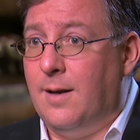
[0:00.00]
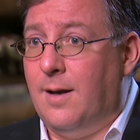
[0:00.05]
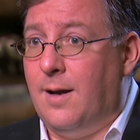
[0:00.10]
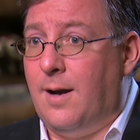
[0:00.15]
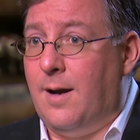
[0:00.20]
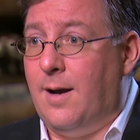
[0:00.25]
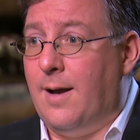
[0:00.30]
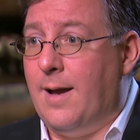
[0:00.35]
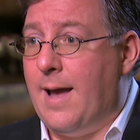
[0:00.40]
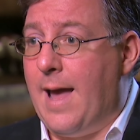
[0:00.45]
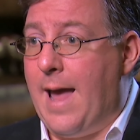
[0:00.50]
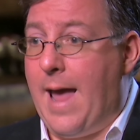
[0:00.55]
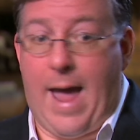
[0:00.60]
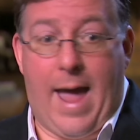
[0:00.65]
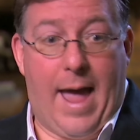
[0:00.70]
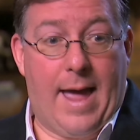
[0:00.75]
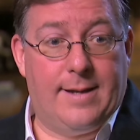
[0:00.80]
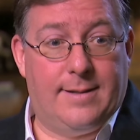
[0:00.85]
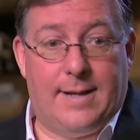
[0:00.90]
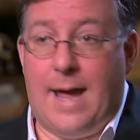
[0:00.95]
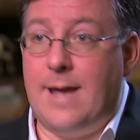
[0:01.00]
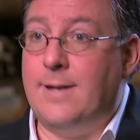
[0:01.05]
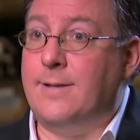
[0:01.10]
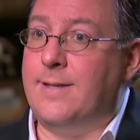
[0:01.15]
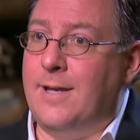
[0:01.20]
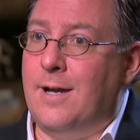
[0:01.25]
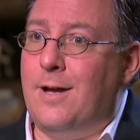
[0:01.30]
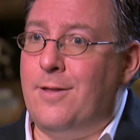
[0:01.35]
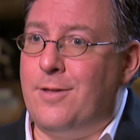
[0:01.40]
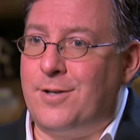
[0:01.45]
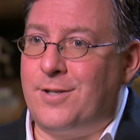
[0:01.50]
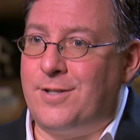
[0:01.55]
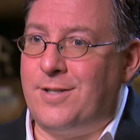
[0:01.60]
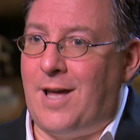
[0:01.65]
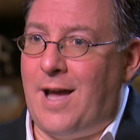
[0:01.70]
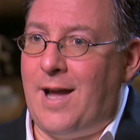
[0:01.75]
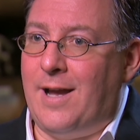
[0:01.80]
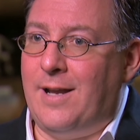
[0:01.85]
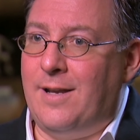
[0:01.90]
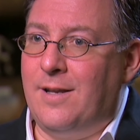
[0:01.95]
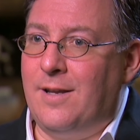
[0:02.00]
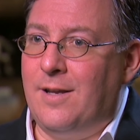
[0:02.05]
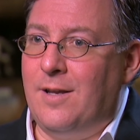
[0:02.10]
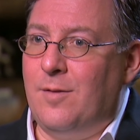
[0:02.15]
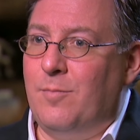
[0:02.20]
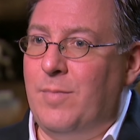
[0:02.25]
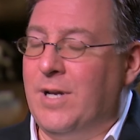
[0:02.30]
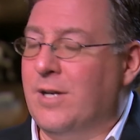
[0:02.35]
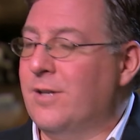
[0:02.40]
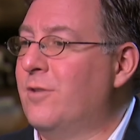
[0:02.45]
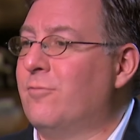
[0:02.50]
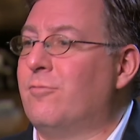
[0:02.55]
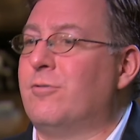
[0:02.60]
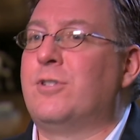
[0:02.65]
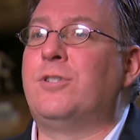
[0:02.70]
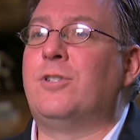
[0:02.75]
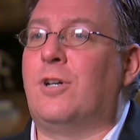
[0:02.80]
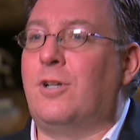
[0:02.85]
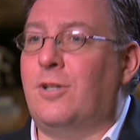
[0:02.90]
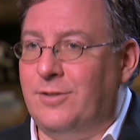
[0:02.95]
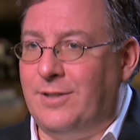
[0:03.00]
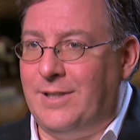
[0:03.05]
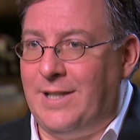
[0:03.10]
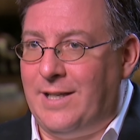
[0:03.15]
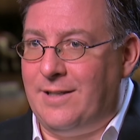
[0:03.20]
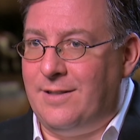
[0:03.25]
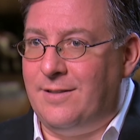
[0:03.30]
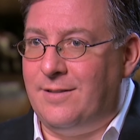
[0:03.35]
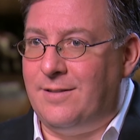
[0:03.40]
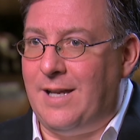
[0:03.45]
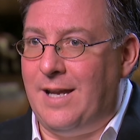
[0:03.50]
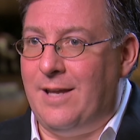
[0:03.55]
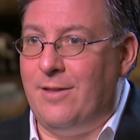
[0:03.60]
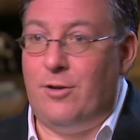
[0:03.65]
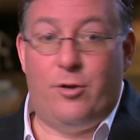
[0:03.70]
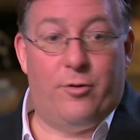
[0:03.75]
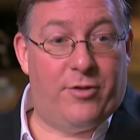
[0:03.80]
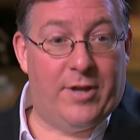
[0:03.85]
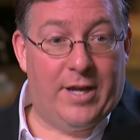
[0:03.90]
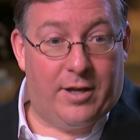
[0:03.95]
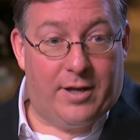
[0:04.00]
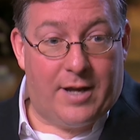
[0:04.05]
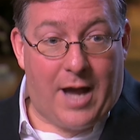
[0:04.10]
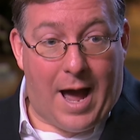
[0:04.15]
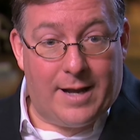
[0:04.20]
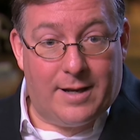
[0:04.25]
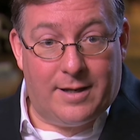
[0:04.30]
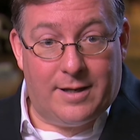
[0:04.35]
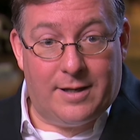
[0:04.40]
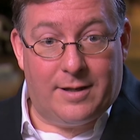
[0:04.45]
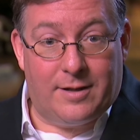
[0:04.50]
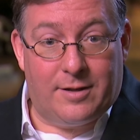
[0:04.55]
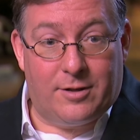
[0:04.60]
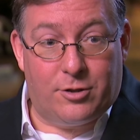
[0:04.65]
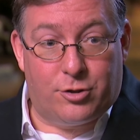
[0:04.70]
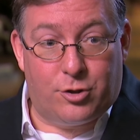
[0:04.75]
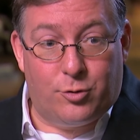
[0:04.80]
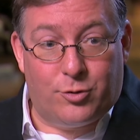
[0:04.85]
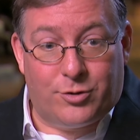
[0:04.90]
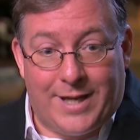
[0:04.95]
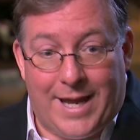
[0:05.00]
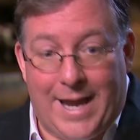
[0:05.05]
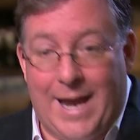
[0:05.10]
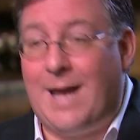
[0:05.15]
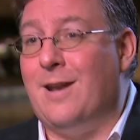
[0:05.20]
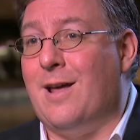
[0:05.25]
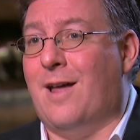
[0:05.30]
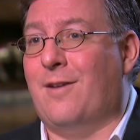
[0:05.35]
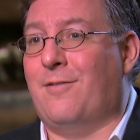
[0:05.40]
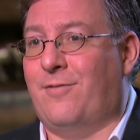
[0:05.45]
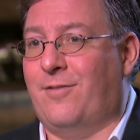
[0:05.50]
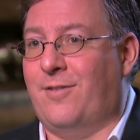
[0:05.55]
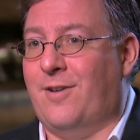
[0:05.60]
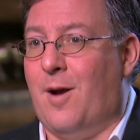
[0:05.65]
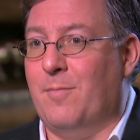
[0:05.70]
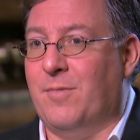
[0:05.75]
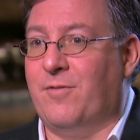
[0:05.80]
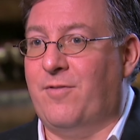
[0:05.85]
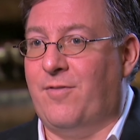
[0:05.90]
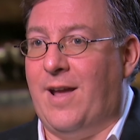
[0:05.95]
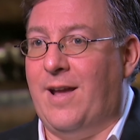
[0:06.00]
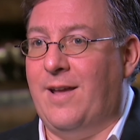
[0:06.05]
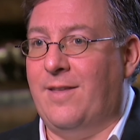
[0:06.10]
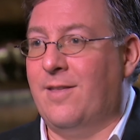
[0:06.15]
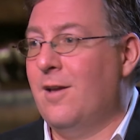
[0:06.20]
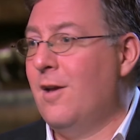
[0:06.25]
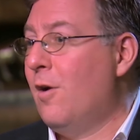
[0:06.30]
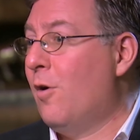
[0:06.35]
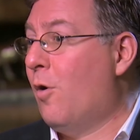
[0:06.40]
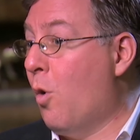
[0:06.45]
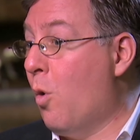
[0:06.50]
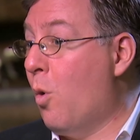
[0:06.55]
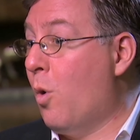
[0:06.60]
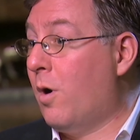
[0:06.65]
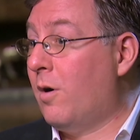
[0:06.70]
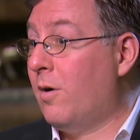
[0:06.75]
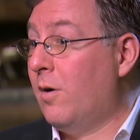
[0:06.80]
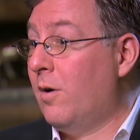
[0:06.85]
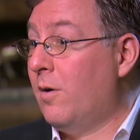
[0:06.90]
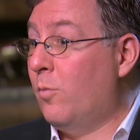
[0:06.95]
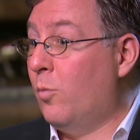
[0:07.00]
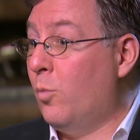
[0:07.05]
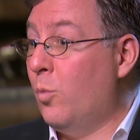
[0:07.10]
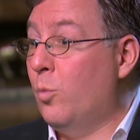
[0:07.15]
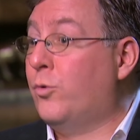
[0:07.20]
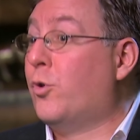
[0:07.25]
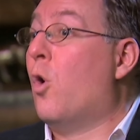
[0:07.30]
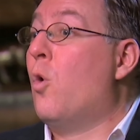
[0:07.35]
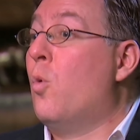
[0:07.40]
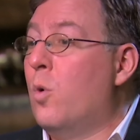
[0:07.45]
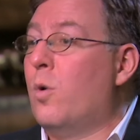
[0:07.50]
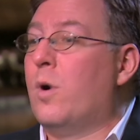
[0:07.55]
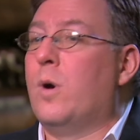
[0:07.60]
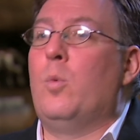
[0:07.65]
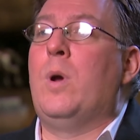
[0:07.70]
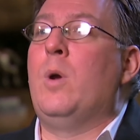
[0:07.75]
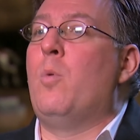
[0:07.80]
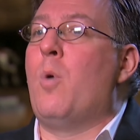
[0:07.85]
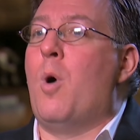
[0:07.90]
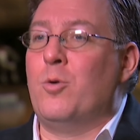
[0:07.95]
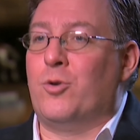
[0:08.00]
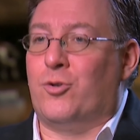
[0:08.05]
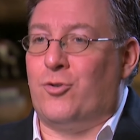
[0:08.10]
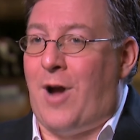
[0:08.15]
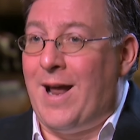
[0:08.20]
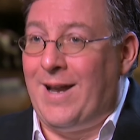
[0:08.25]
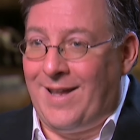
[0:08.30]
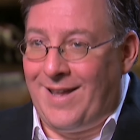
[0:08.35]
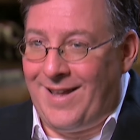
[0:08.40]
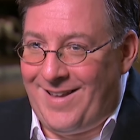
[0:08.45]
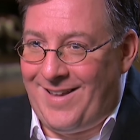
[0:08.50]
Uh, as, as the other side, because the result is yeah, either you think we, we, Jews cannot come to faith, or don't worry, we won't try to